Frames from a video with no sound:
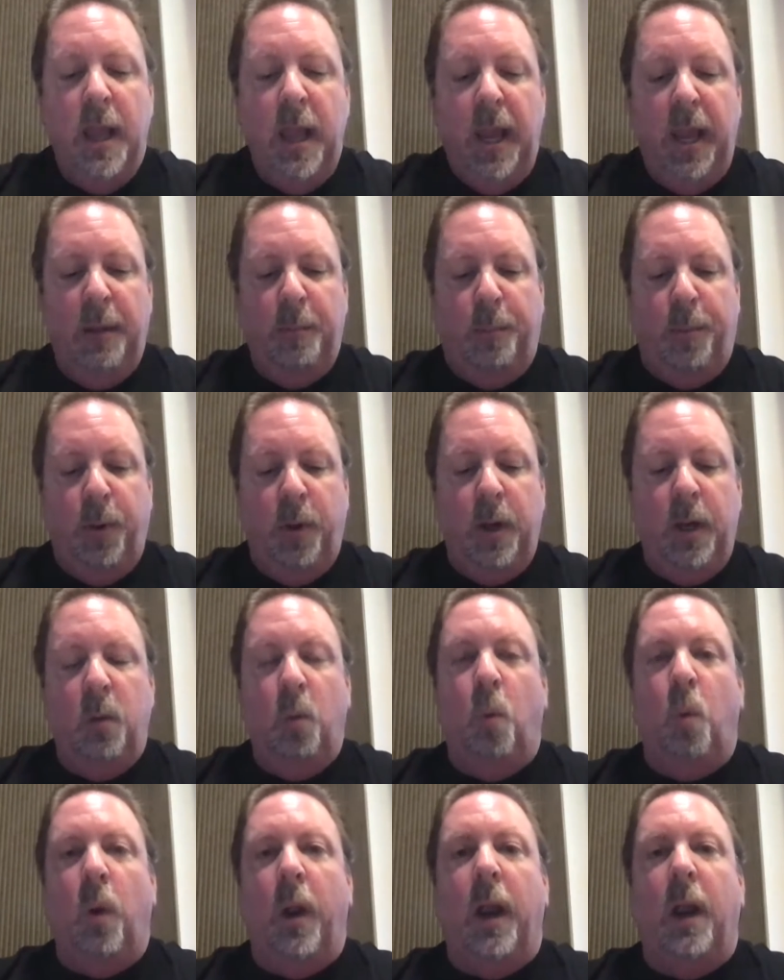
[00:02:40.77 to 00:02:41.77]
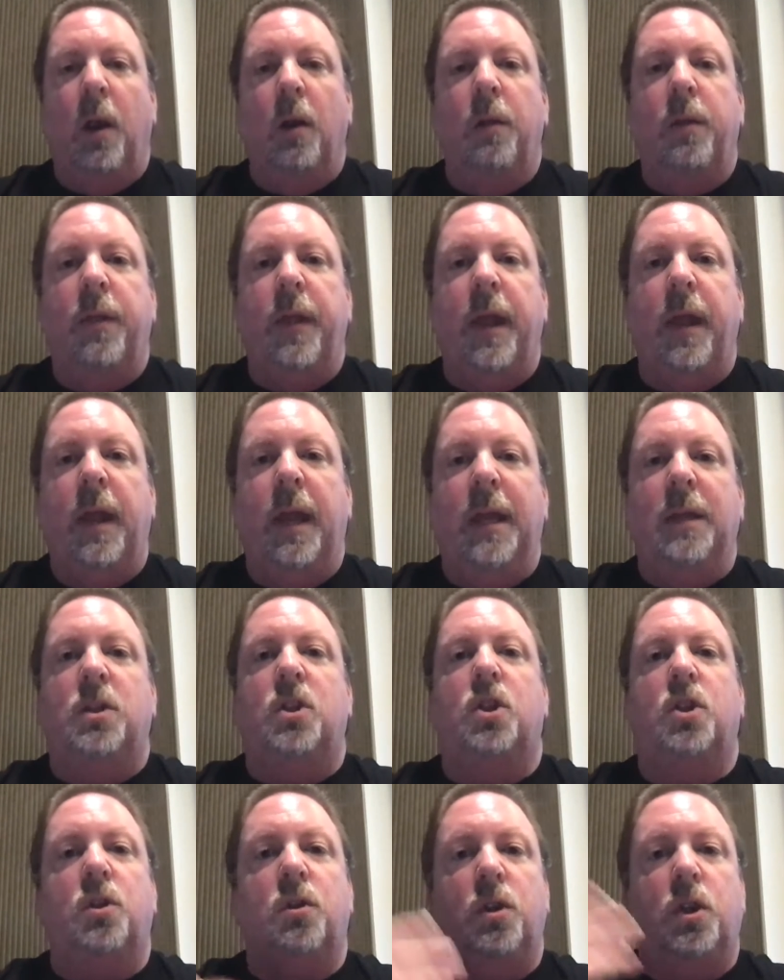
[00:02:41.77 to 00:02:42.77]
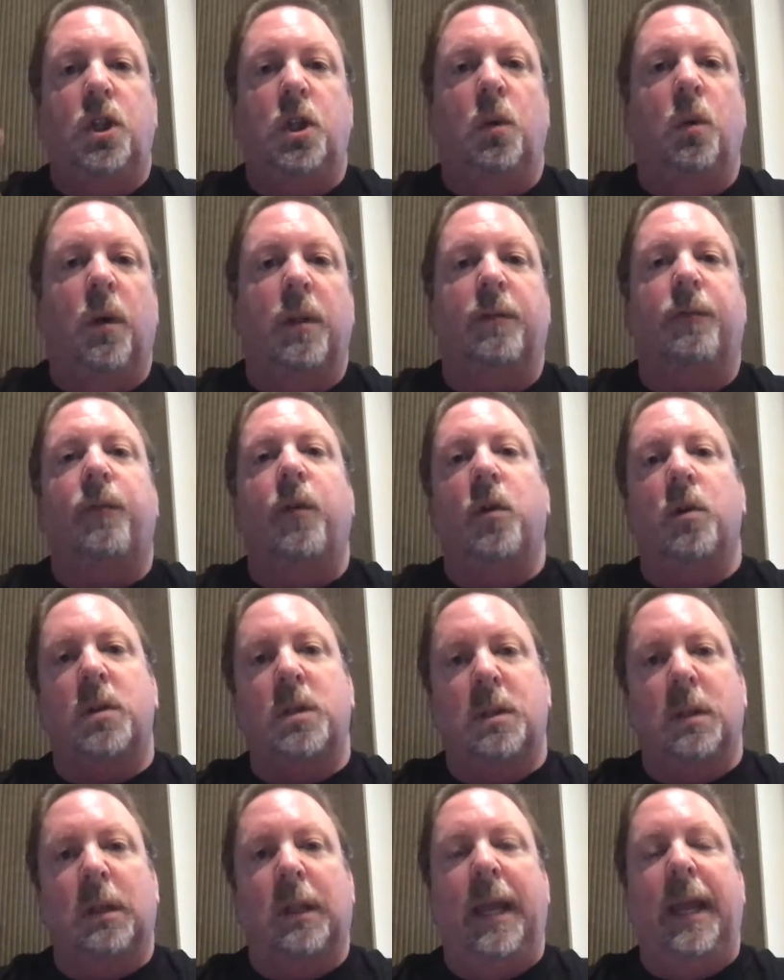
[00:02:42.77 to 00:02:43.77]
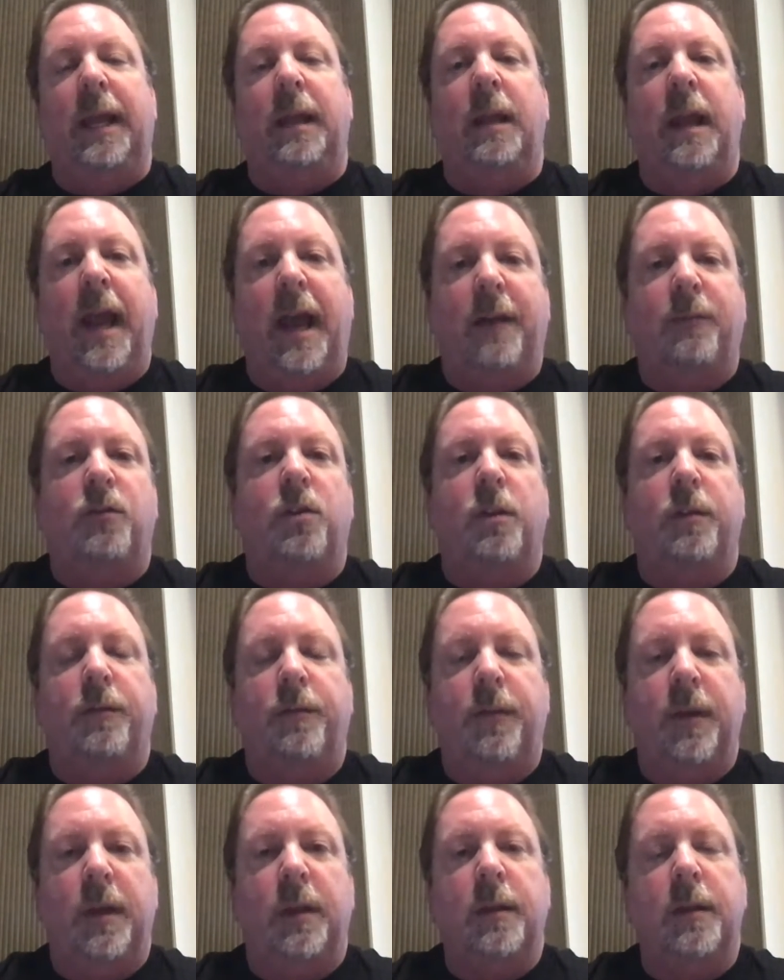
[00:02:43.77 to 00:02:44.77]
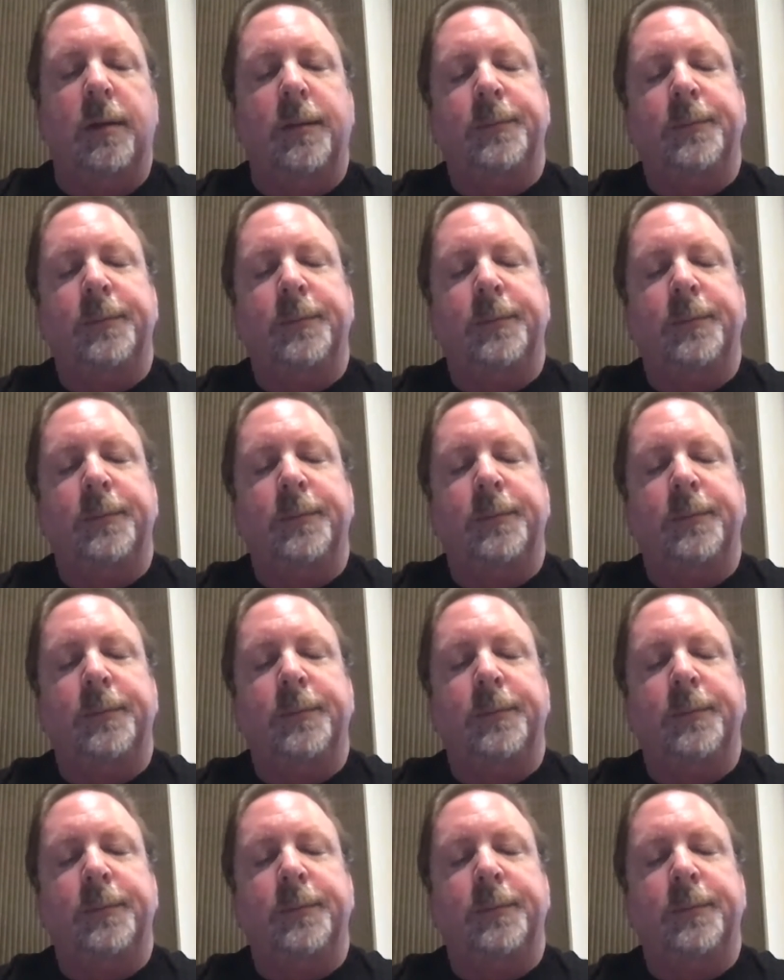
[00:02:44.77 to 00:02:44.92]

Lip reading: and put it where it's due on the 1st, late after the 5th.